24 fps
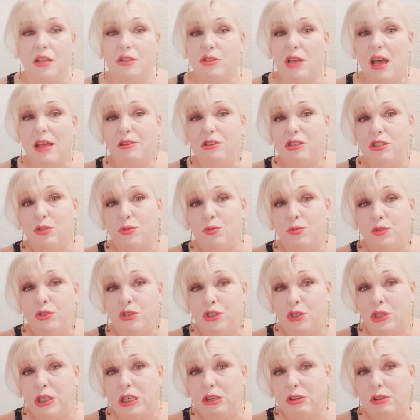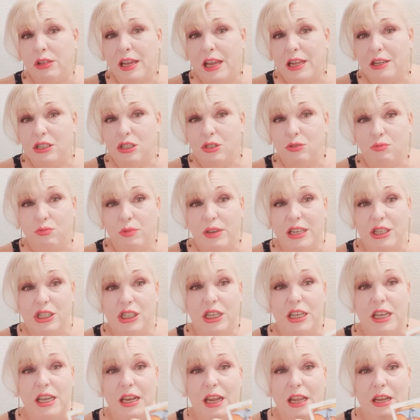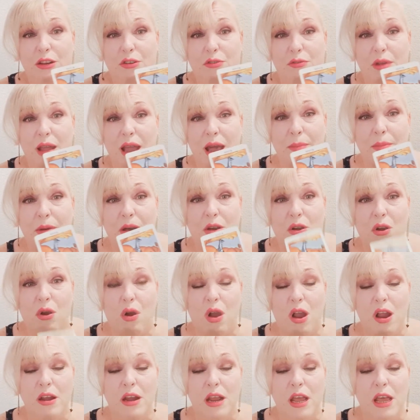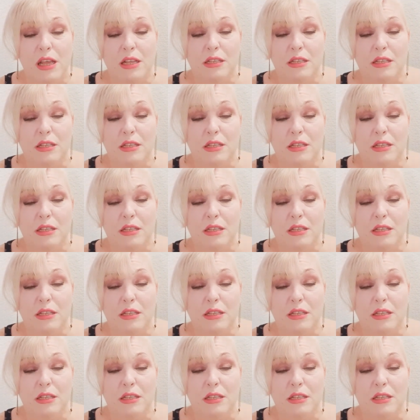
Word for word: So I just generally, I just reach in and grab a card.